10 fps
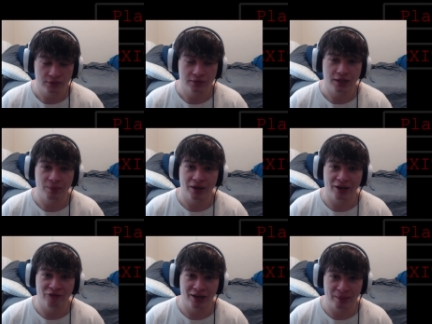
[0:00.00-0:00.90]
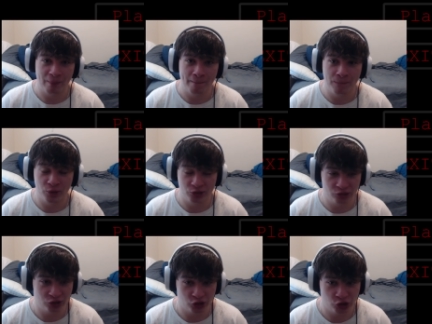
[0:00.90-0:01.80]
I probably fucking butchered
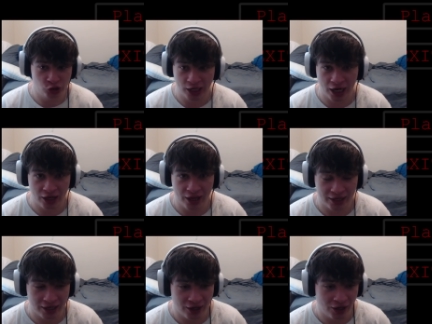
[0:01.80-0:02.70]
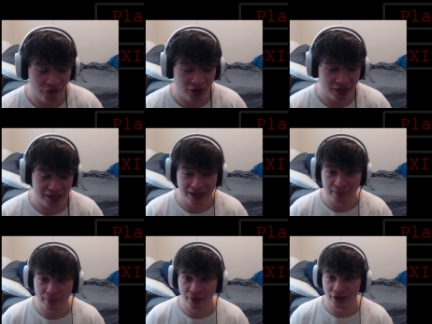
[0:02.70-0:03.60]
the shit out of that game, uh, fucking
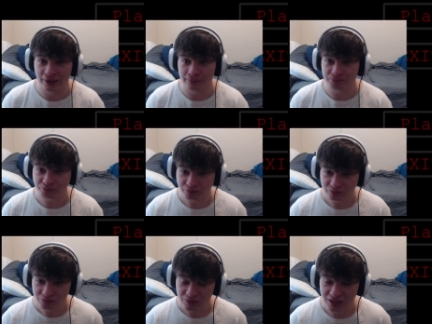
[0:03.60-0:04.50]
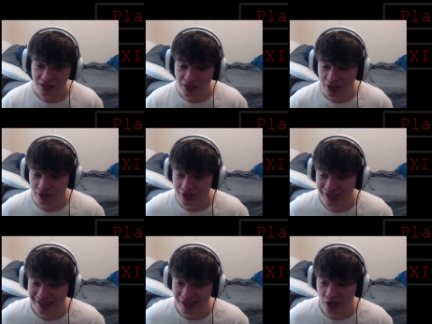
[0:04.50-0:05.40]
name, but um, this is
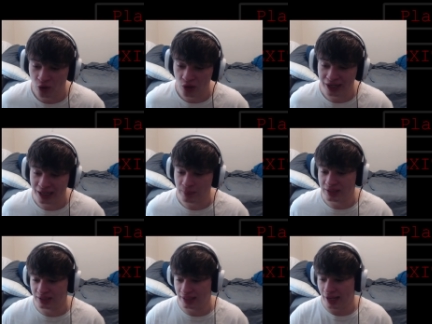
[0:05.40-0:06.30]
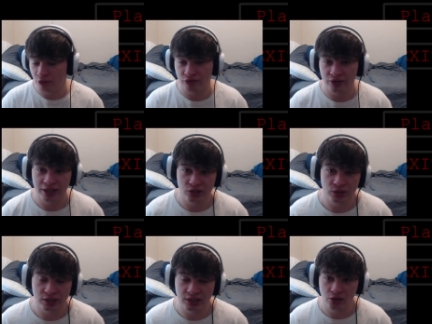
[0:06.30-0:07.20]
an indie horror game. It is an alpha, as you
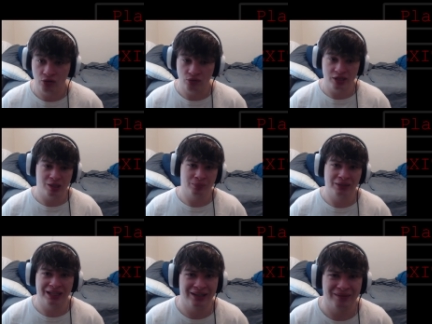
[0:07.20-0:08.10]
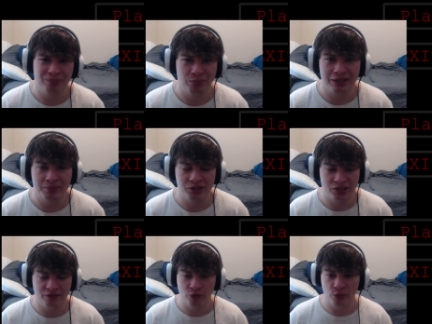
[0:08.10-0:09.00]
can tell. It's updated like pretty much
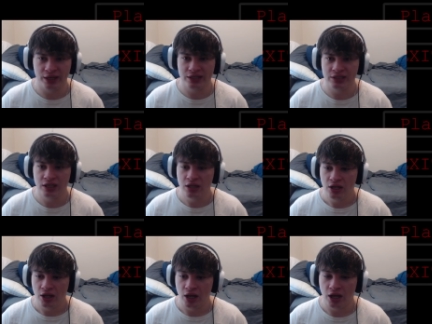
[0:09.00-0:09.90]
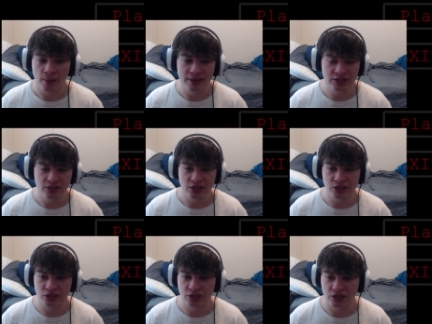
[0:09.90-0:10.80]
every four days. Uh, basically,
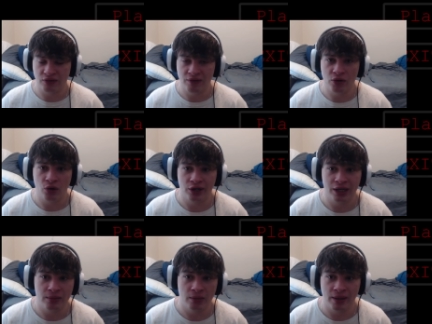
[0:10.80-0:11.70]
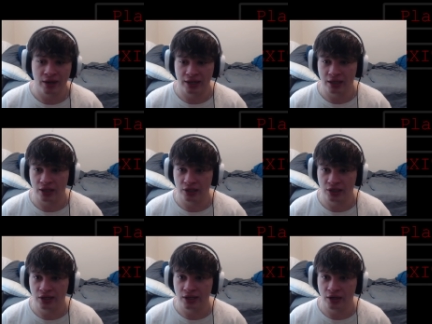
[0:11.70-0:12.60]
it's a survival horror game about a uh,
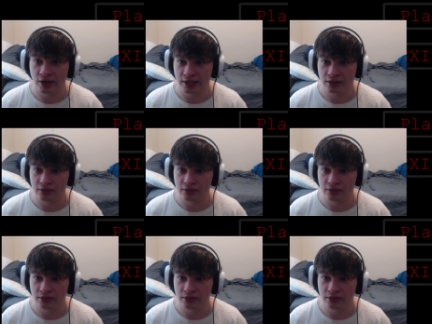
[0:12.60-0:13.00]
yandere